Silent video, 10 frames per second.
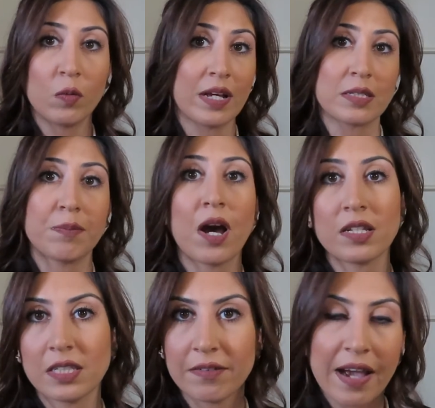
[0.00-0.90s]
who has a
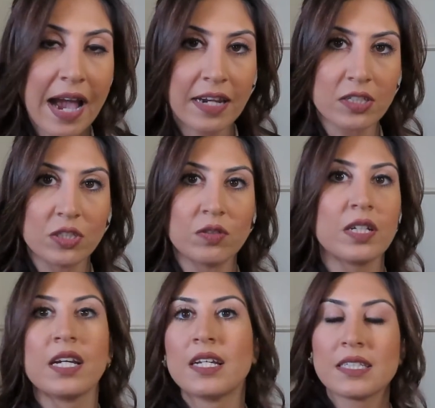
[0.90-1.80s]
positive attitude,
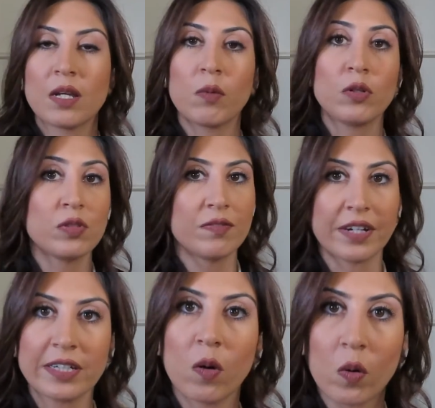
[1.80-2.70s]
someone who's
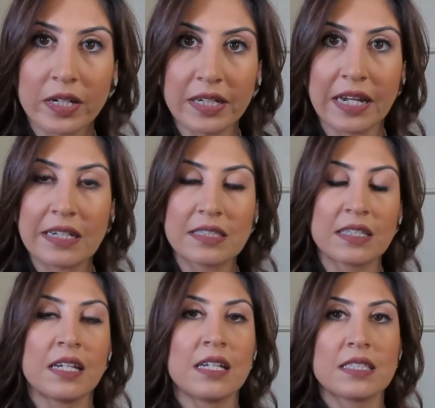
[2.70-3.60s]
very
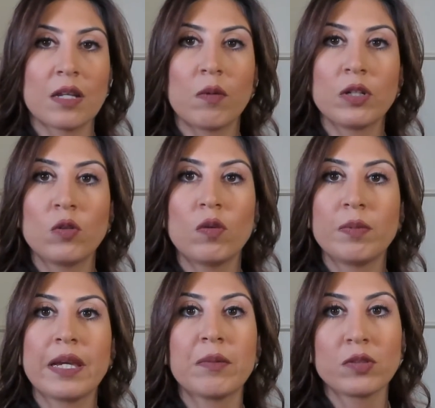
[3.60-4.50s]
organized, someone who will
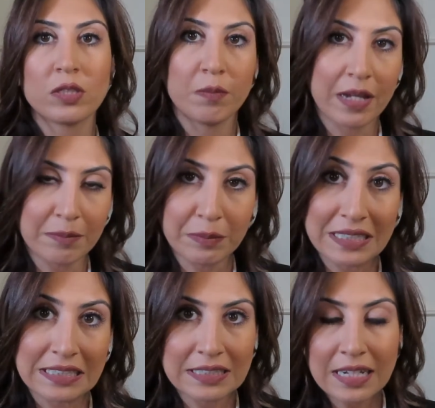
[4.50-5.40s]
be able to
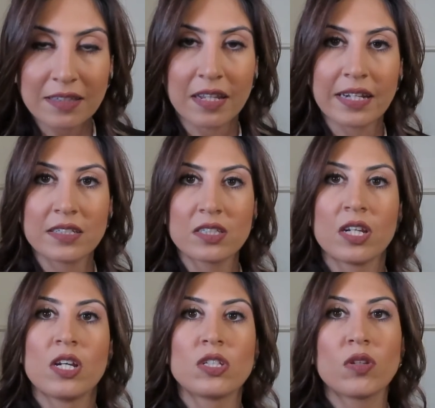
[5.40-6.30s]
meet deadlines.
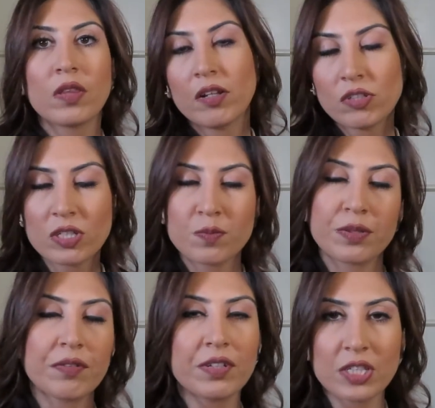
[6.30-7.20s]
So they'll just
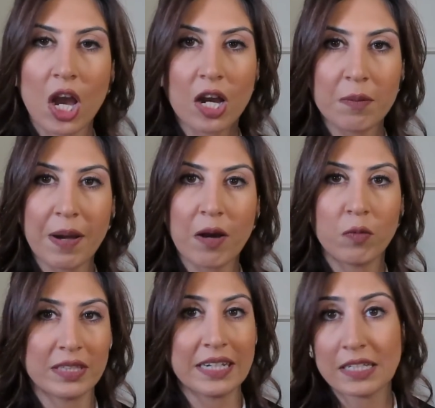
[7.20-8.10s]
briefly talk about
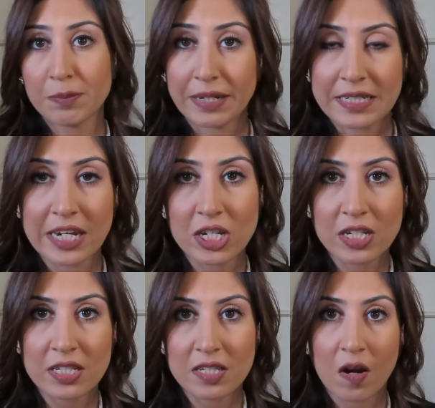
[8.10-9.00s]
what the
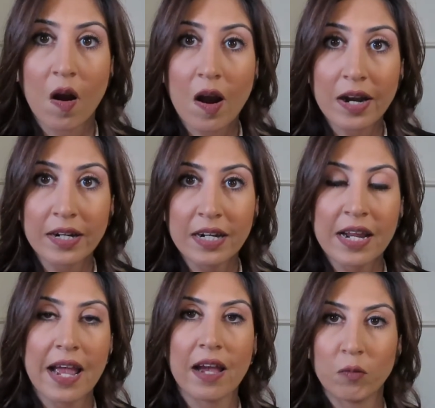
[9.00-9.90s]
expectations are
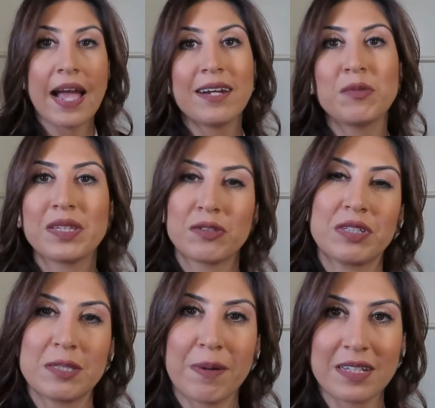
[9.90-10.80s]
and what the
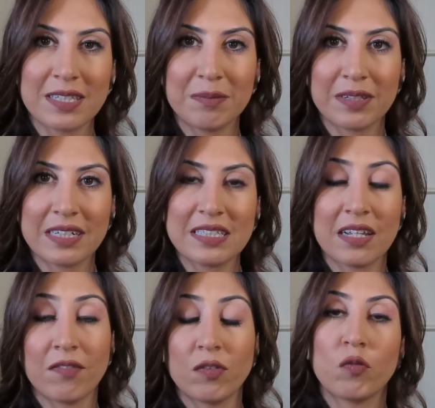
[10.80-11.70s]
responsibilities
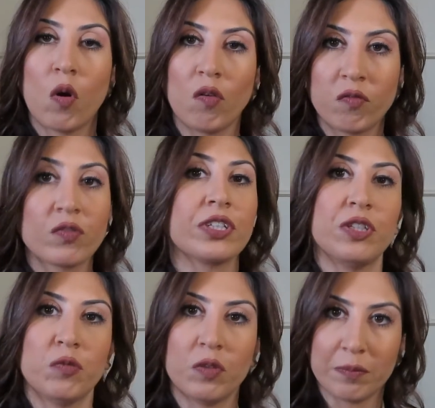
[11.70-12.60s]
of the role for
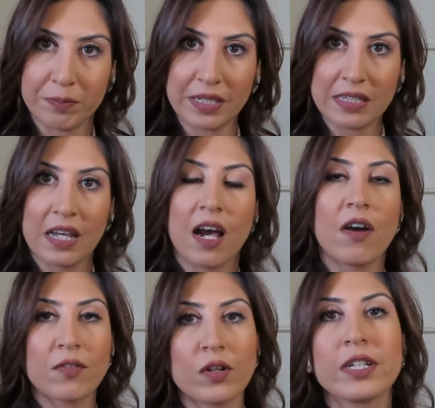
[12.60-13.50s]
you will be.
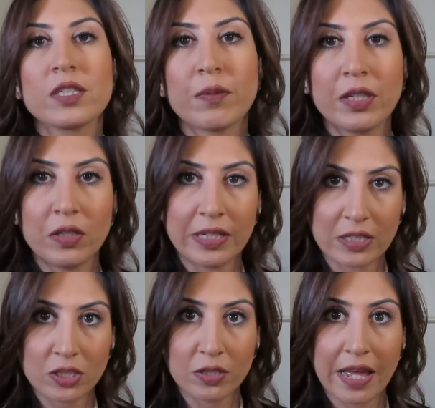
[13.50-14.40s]
Of course, when you
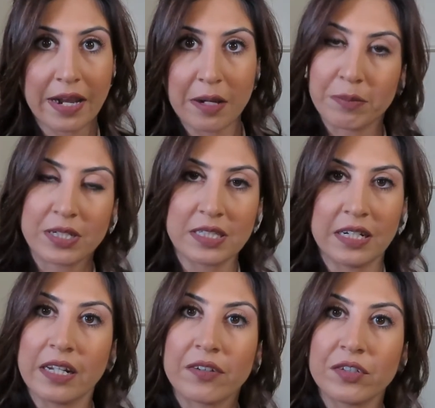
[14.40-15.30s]
get to that in-person
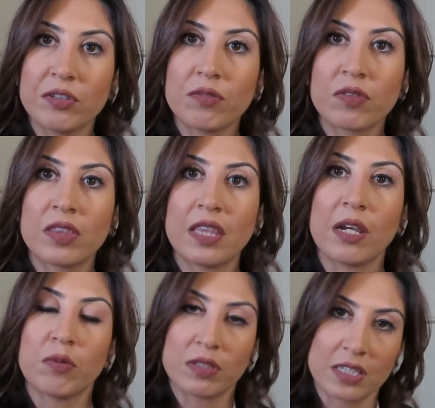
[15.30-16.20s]
interview,
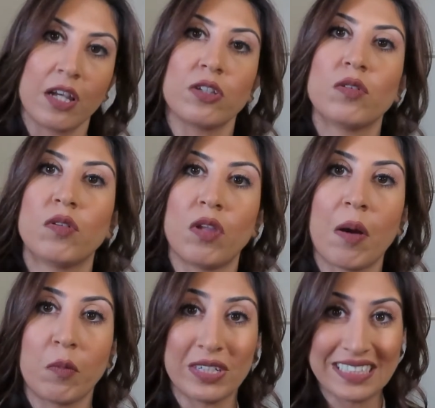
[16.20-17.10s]
they will tell you a
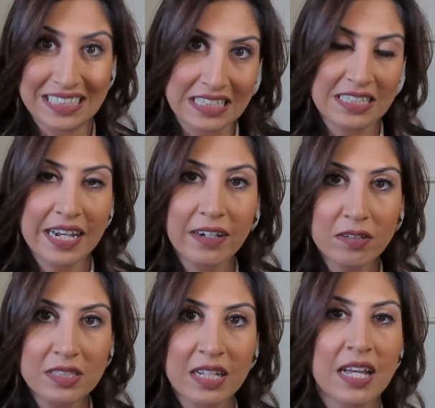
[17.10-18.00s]
lot more
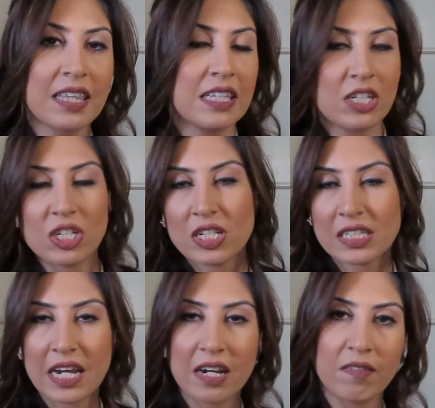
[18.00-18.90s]
details. This is
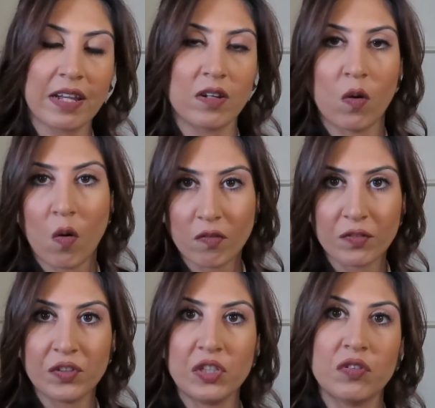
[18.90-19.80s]
just kind of like an
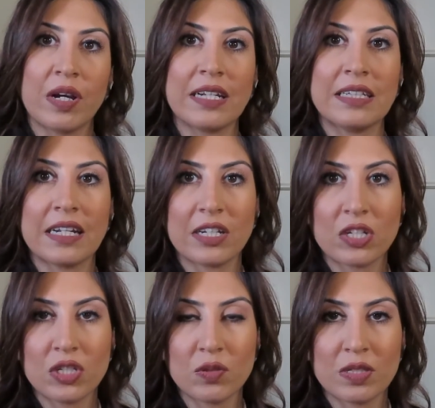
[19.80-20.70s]
overview and
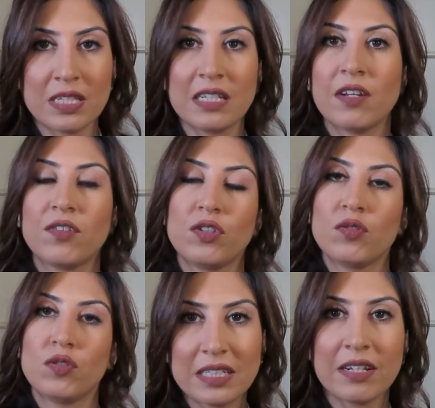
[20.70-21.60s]
getting to see
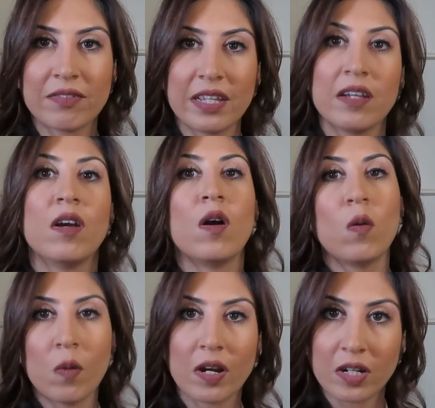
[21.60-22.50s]
if they
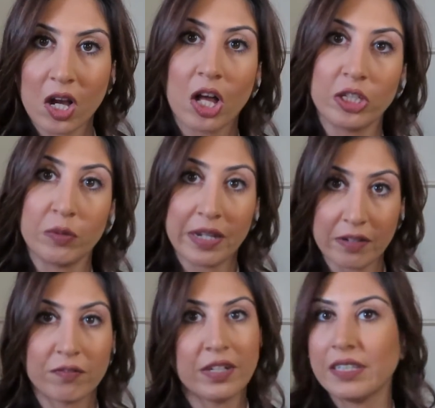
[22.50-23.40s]
want to call you
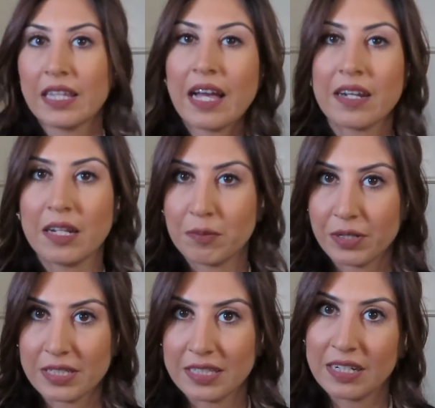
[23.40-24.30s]
in for that
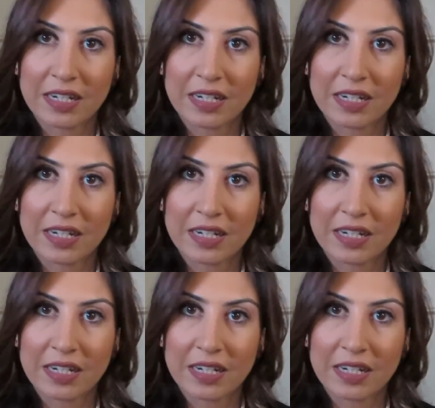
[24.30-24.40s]
in-person